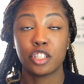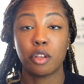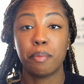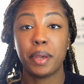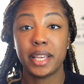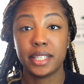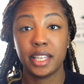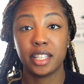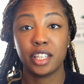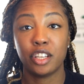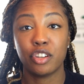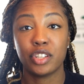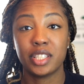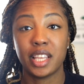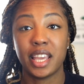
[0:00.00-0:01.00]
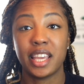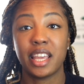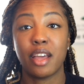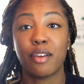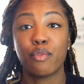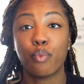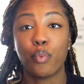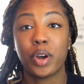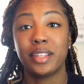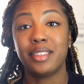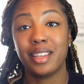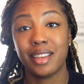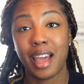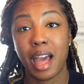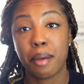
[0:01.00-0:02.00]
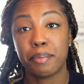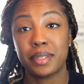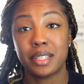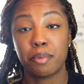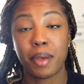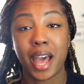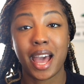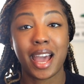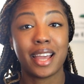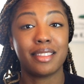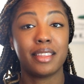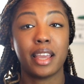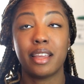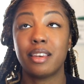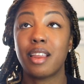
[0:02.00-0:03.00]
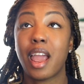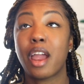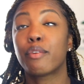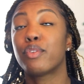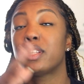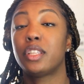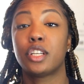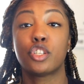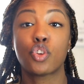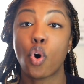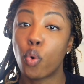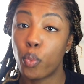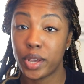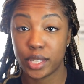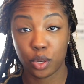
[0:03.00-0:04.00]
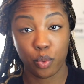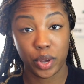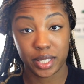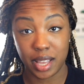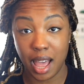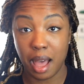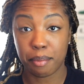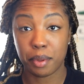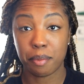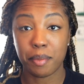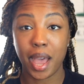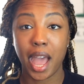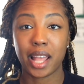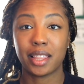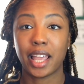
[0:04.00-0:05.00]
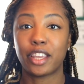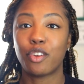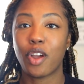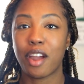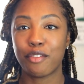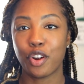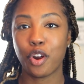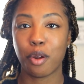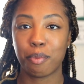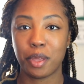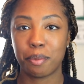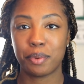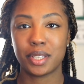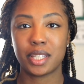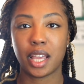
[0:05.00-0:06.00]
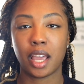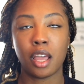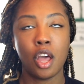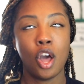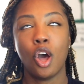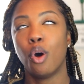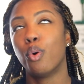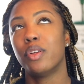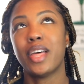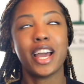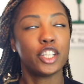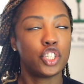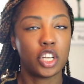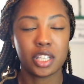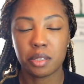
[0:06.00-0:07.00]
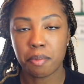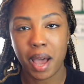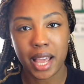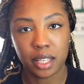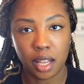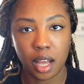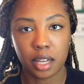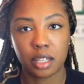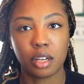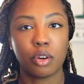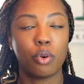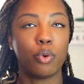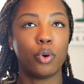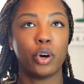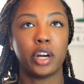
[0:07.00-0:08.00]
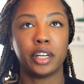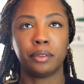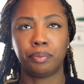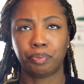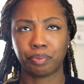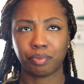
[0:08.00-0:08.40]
So basically you're saying if one thing happens bad, then everything is always going to happen bad. Like, you ever heard people say, well, that's just my luck, or